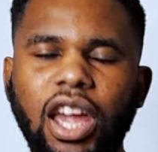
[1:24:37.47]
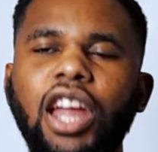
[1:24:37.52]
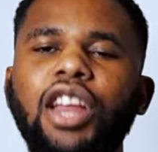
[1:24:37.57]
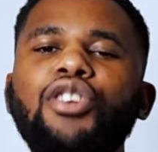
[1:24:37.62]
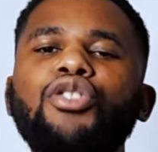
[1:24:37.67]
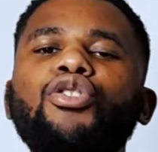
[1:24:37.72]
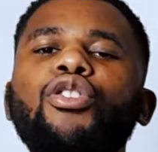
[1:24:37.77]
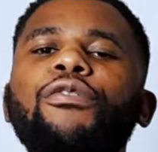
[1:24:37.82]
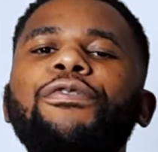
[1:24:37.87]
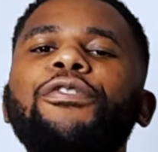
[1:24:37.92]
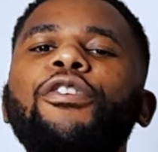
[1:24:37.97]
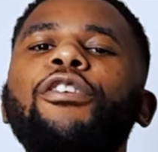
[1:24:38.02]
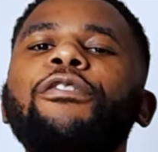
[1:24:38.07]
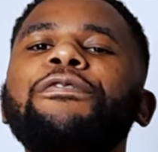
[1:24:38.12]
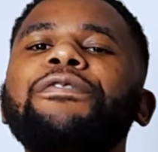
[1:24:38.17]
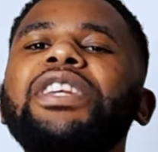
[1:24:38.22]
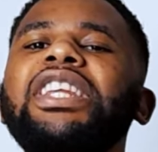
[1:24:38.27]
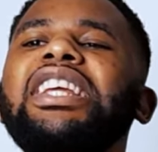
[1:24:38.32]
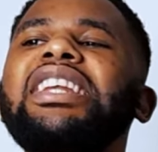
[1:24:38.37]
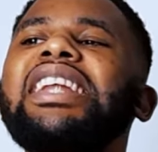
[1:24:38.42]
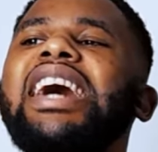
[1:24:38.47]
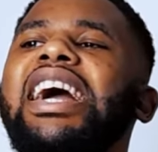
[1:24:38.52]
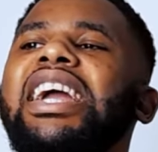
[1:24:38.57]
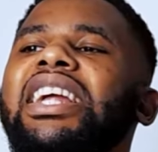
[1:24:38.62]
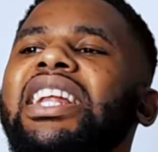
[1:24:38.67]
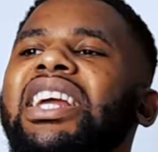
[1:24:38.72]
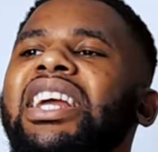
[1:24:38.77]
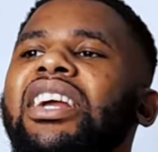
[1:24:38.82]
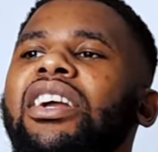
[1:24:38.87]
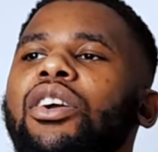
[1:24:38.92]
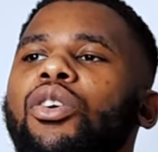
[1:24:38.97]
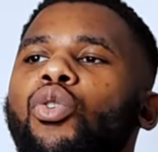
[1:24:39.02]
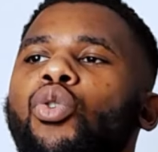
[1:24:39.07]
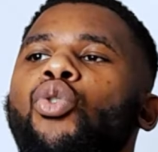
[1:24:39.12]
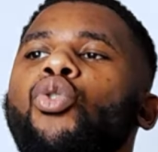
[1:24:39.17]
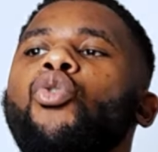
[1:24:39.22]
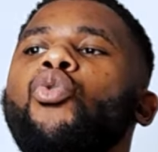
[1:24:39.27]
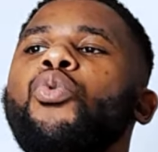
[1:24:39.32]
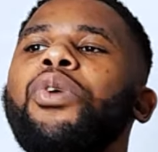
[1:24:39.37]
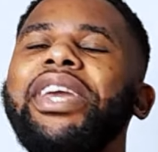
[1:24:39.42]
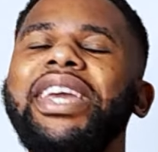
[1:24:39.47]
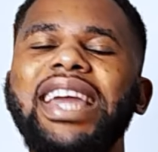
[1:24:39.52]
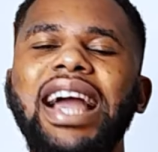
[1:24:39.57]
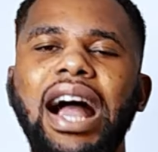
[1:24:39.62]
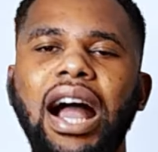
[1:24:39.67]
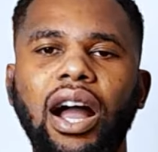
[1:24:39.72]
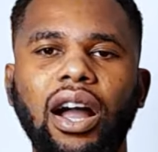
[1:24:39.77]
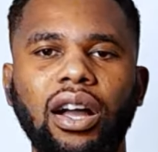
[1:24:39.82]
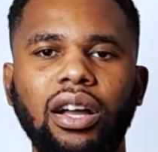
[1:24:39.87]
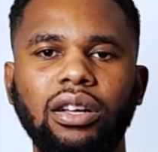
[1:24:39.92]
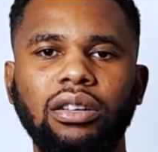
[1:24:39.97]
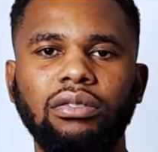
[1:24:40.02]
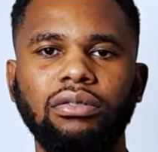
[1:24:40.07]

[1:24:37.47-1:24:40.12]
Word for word: Enough of denying who we are.